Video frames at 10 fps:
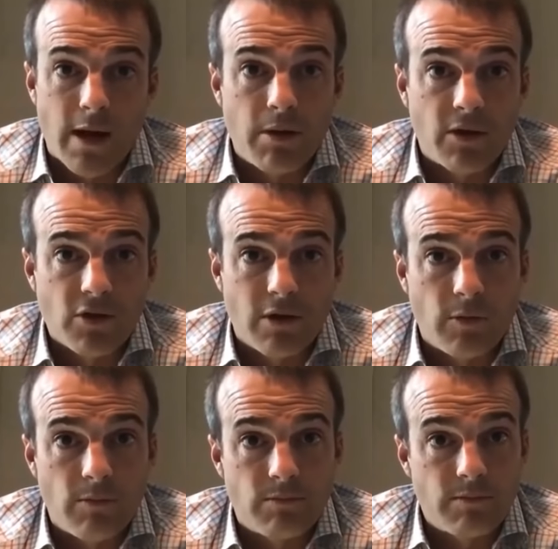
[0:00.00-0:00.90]
I had a bunch of
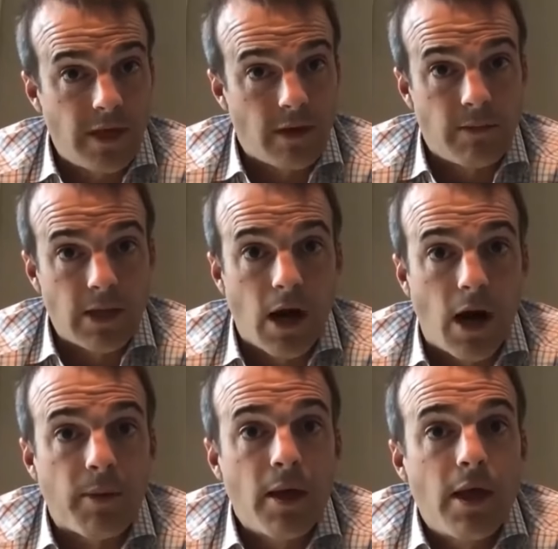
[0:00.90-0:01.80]
them hitting me
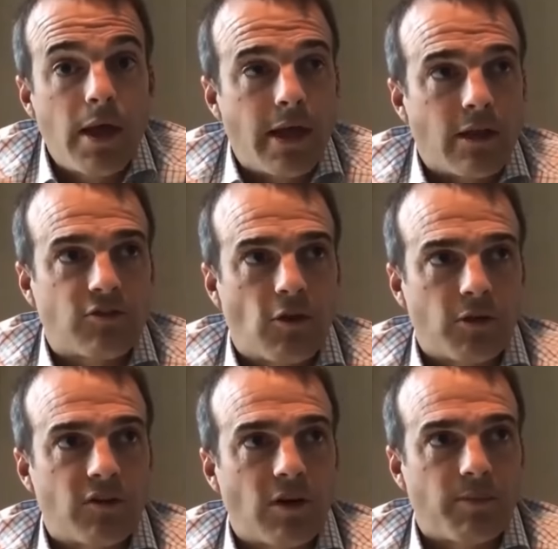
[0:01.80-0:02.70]
up, and it's
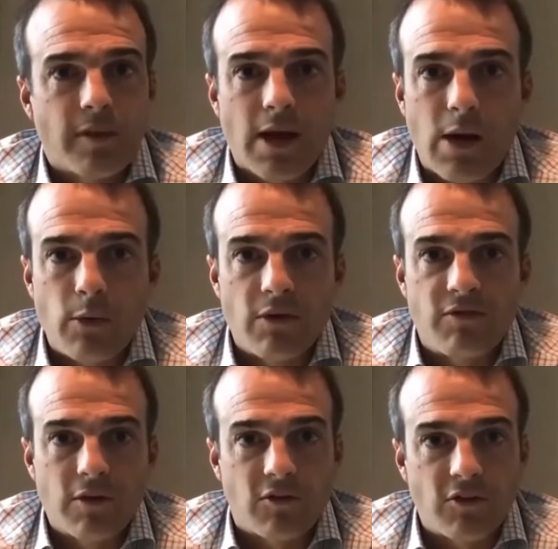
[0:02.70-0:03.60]
certainly something that I would
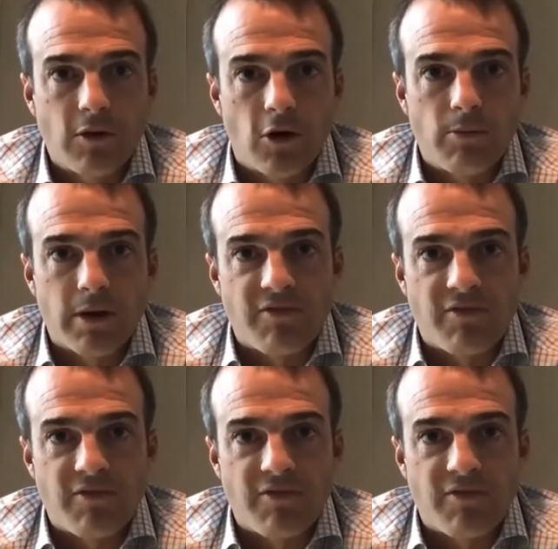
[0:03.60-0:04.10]
have considered.